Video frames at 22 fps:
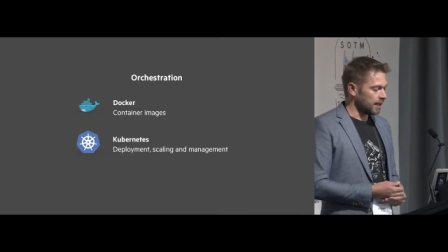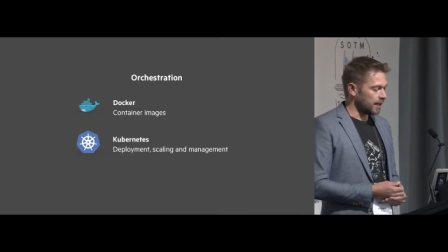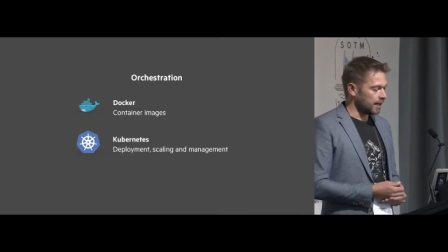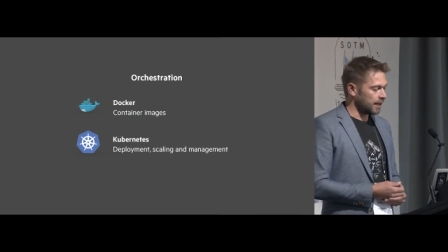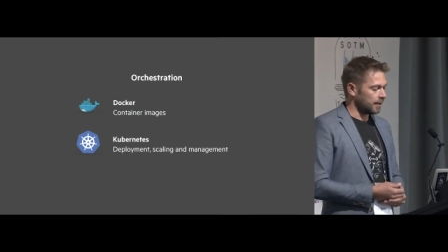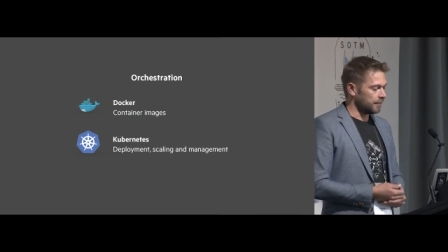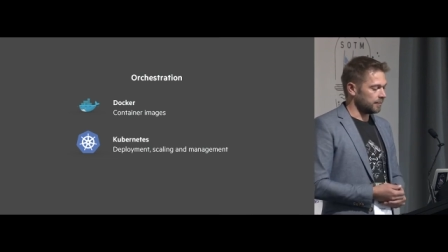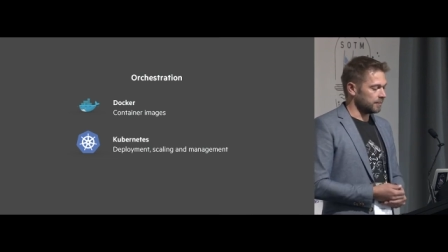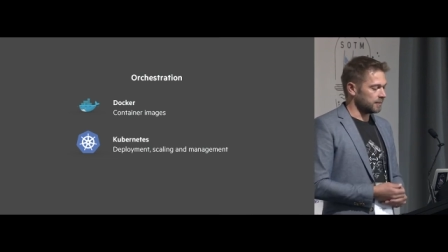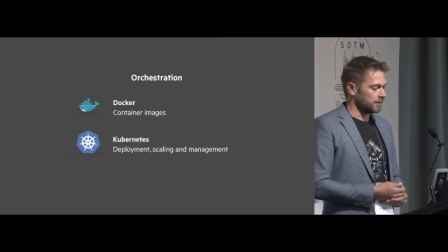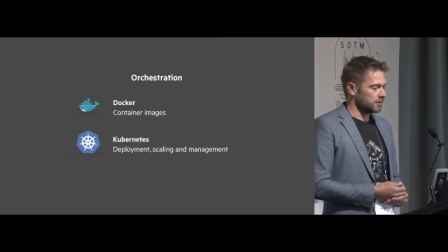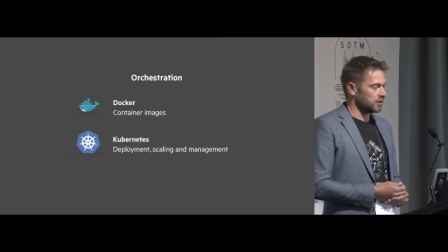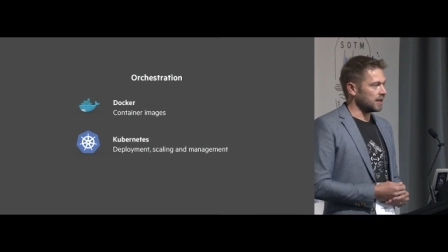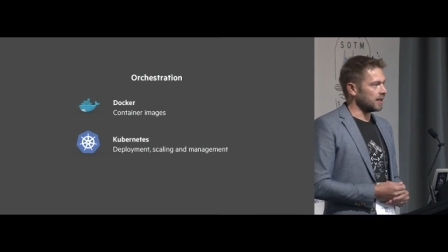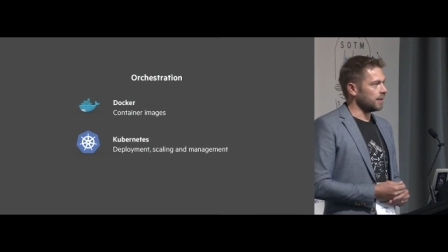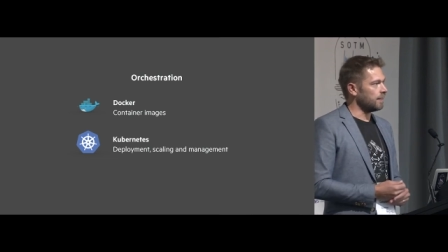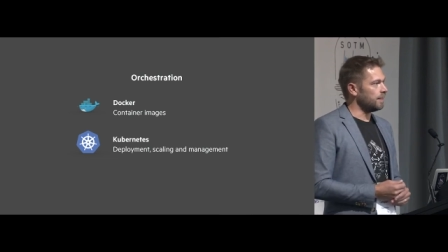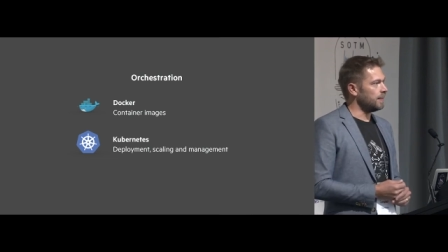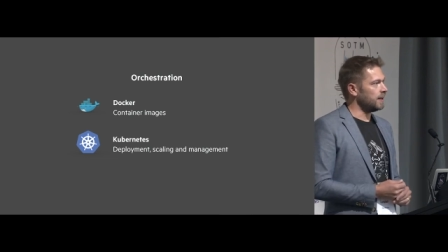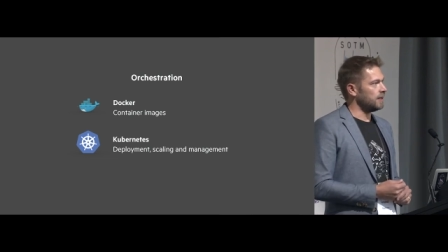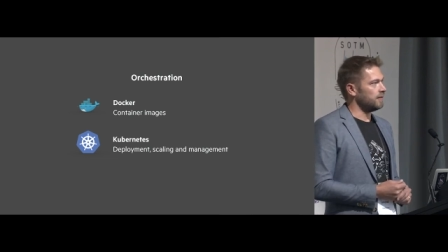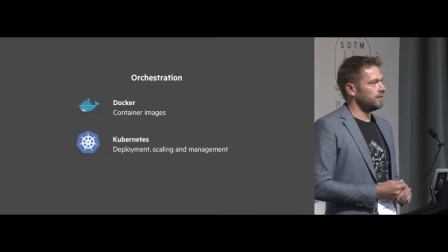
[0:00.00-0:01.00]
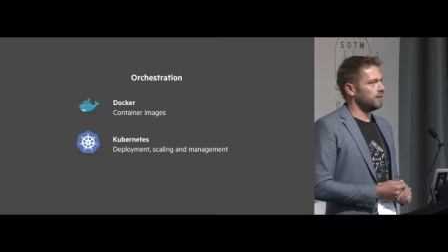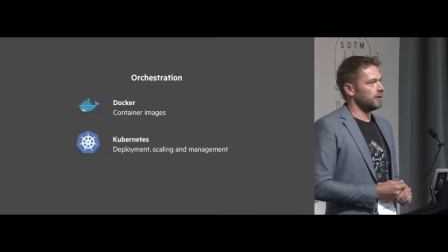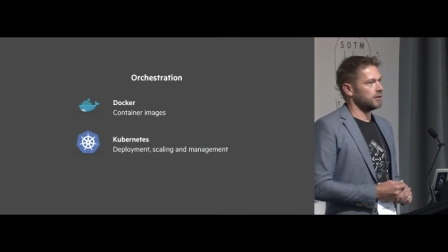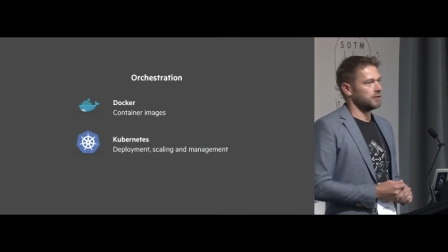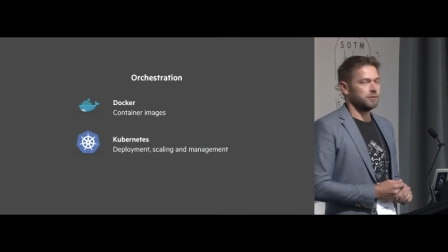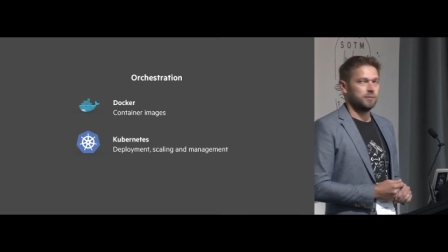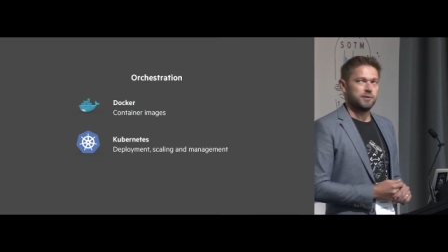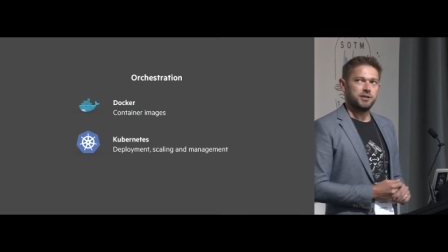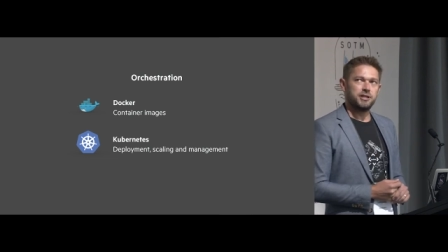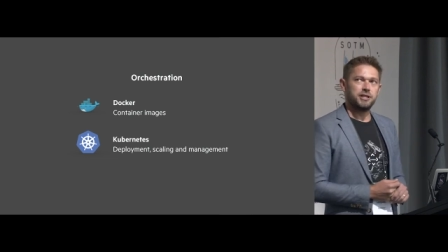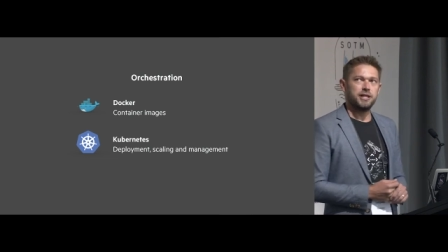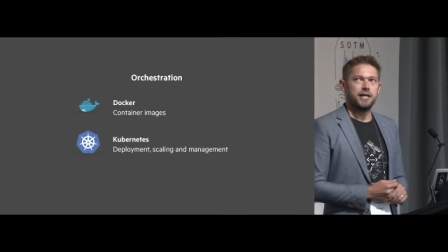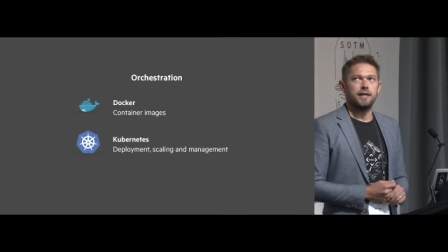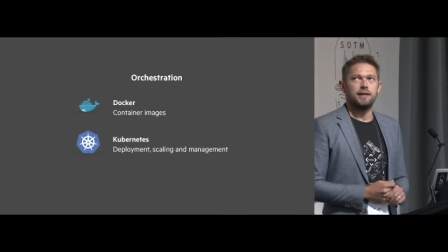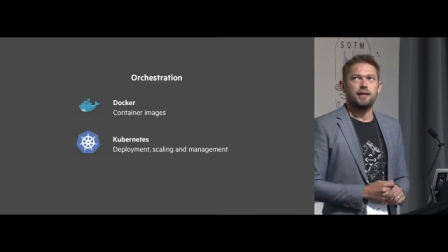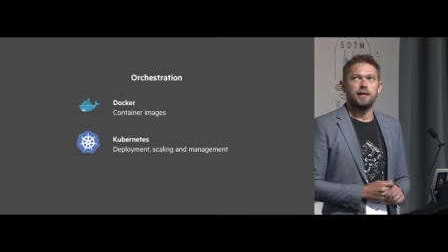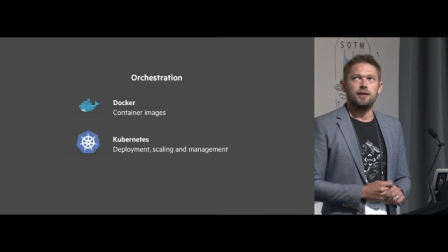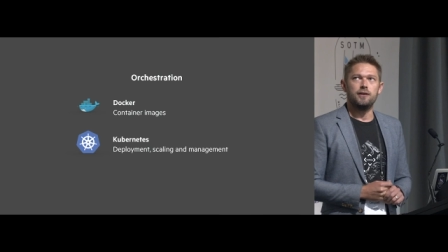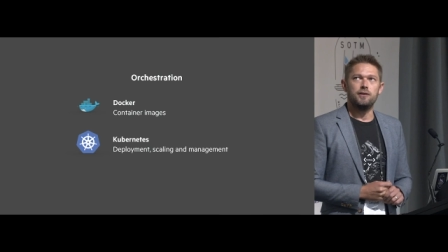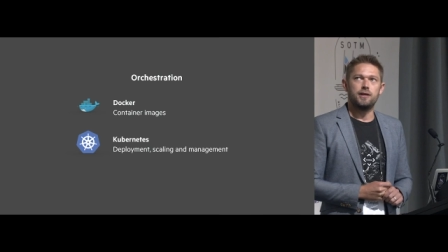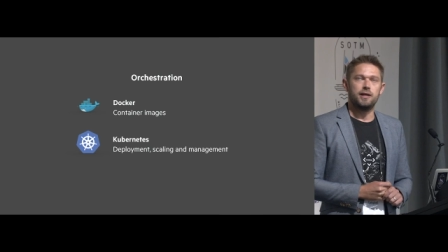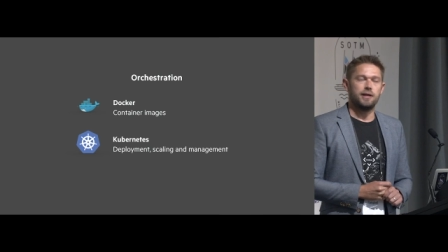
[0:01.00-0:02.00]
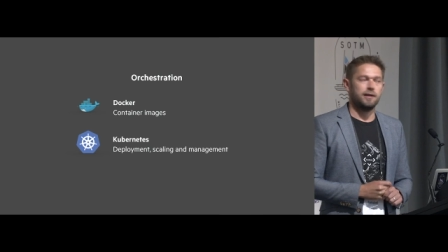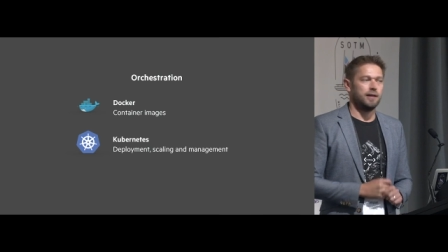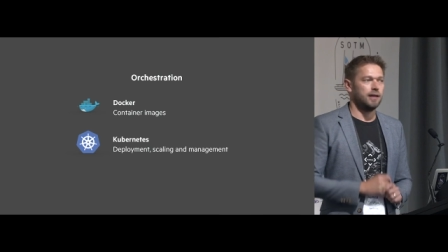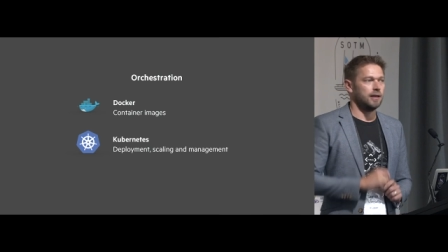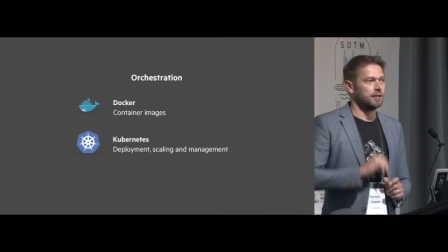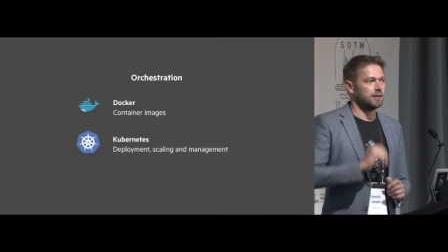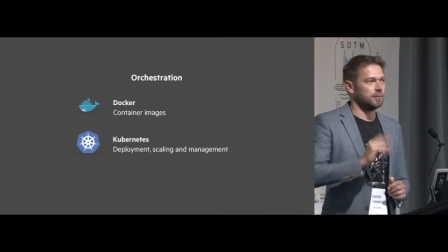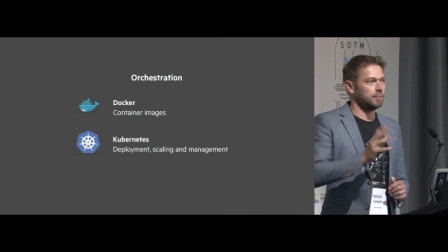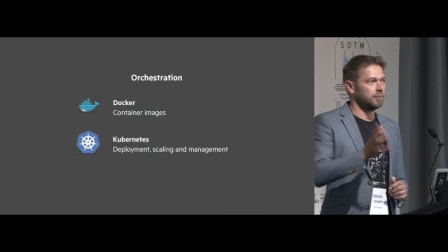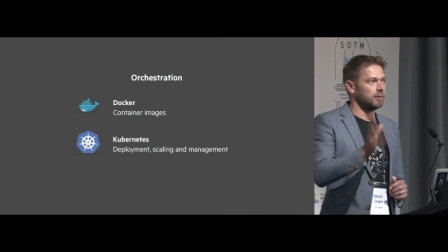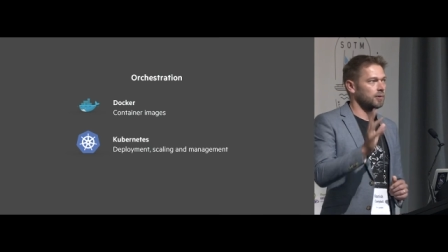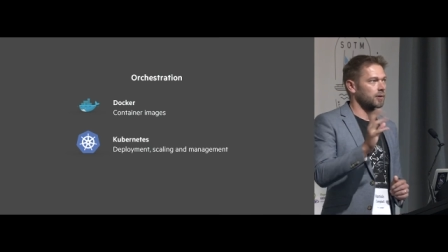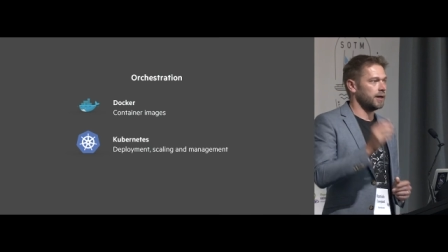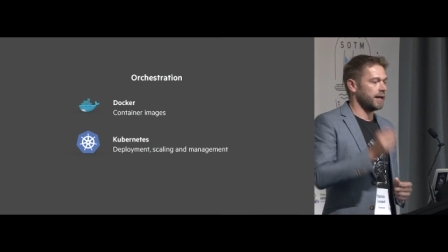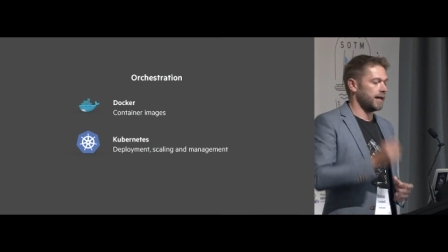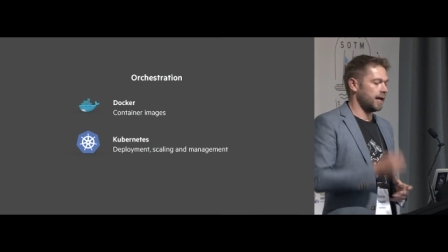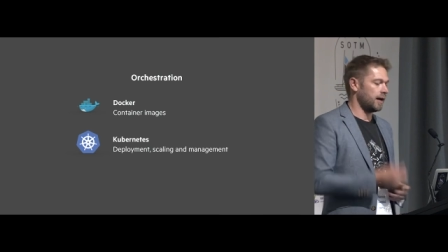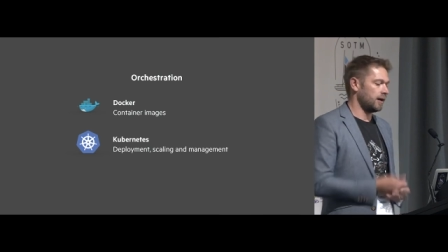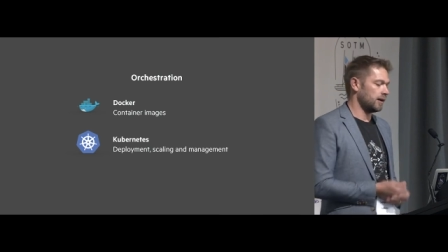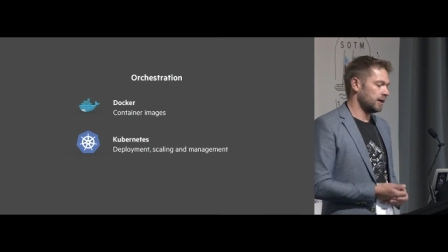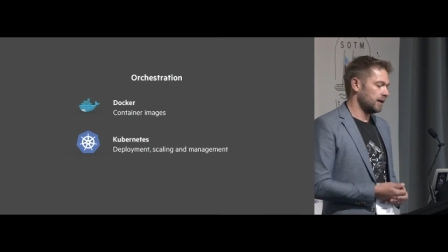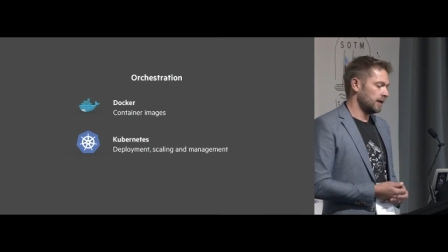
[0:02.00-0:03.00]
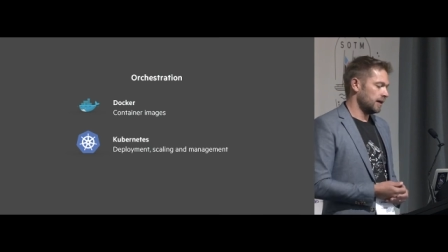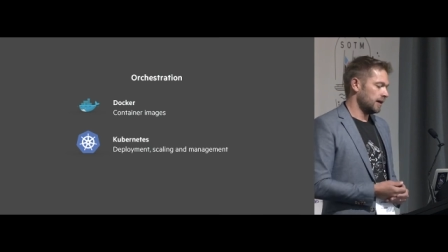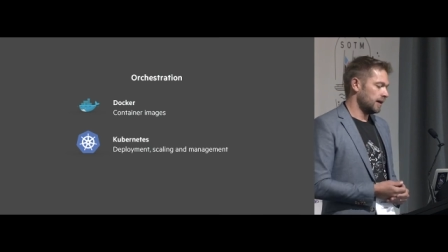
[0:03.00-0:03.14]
um, sort of like a mini virtual machine that you can then deploy out